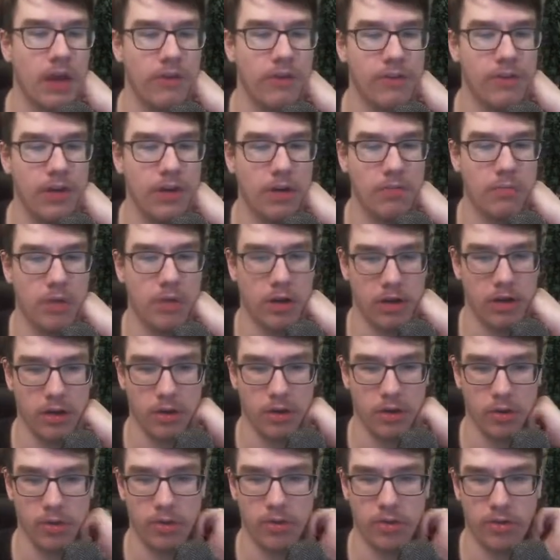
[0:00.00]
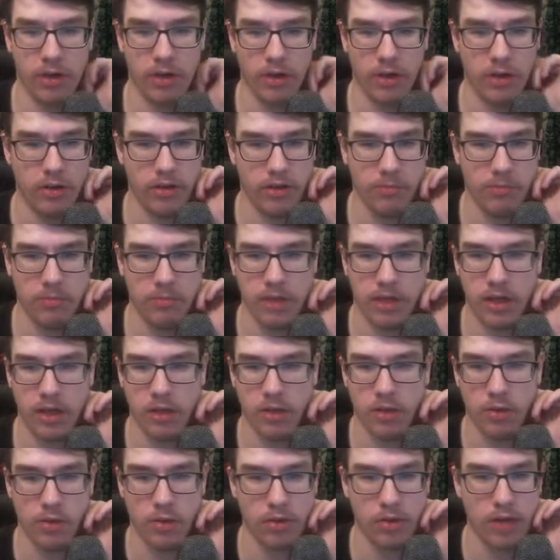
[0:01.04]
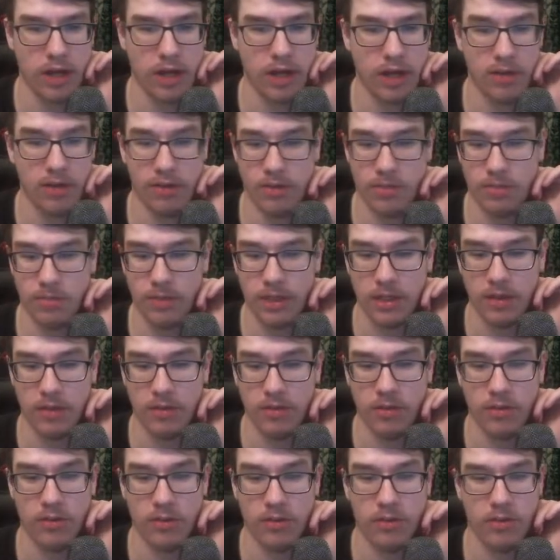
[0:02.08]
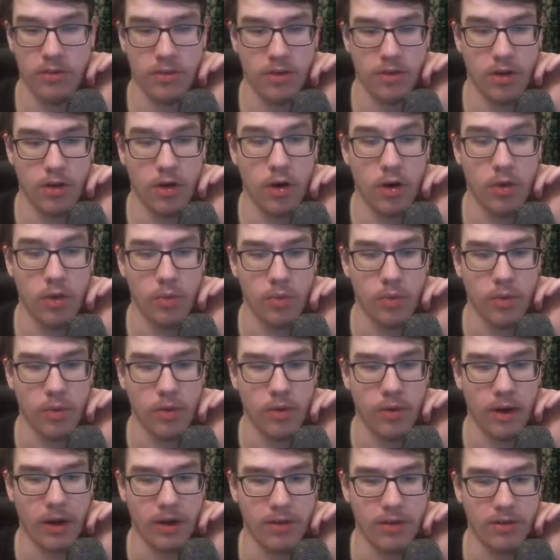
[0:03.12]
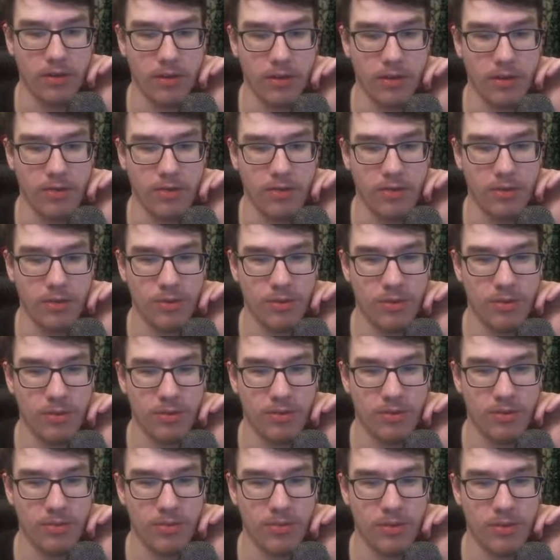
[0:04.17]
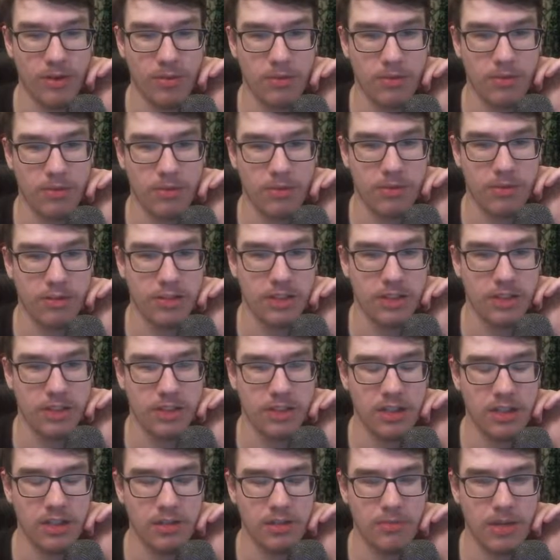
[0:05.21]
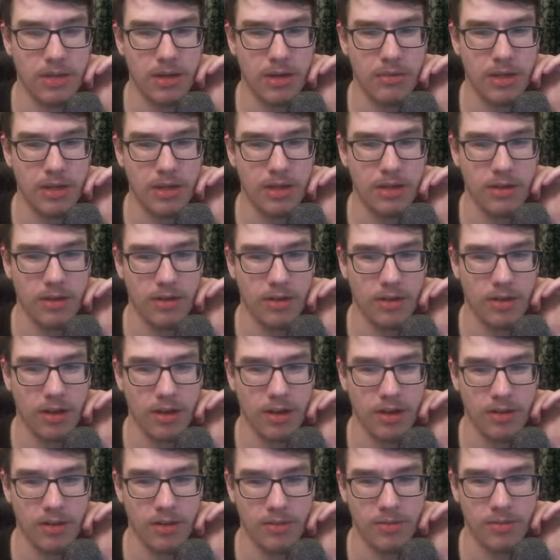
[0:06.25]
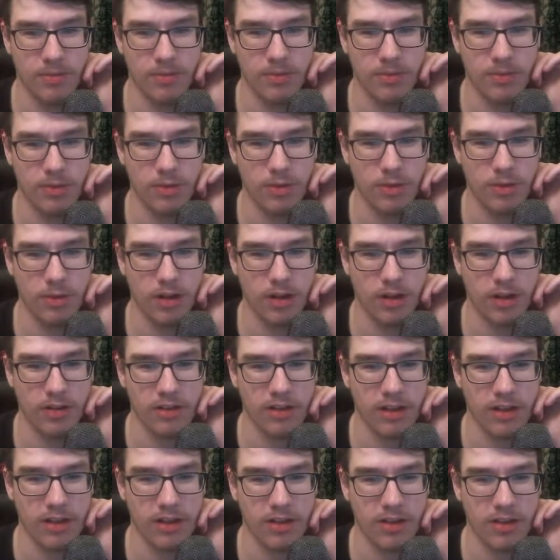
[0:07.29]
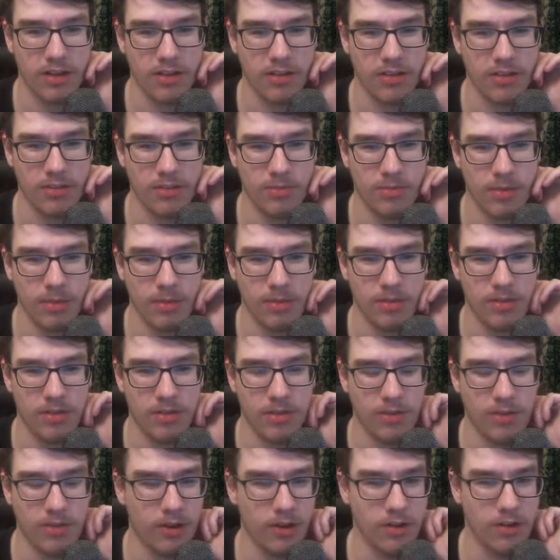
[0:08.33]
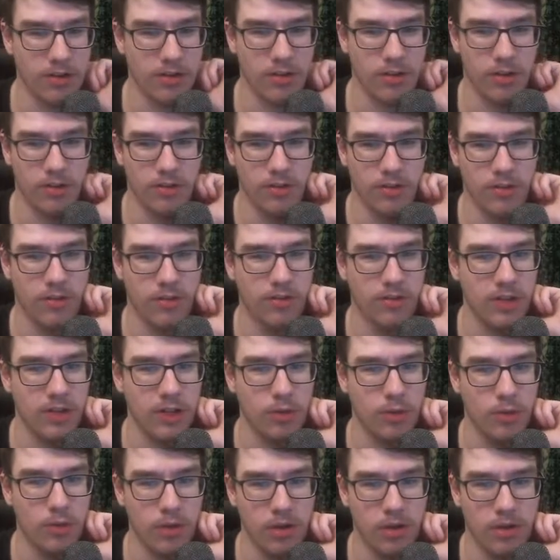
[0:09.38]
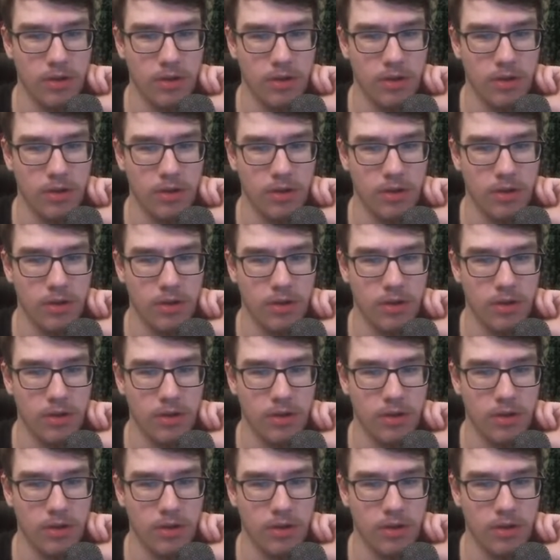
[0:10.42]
think I'm gonna go sell it and buy the cold light because Oh, I could even do something cheekier, maybe? Could I... Should I take this? Maybe see if I discover something cool?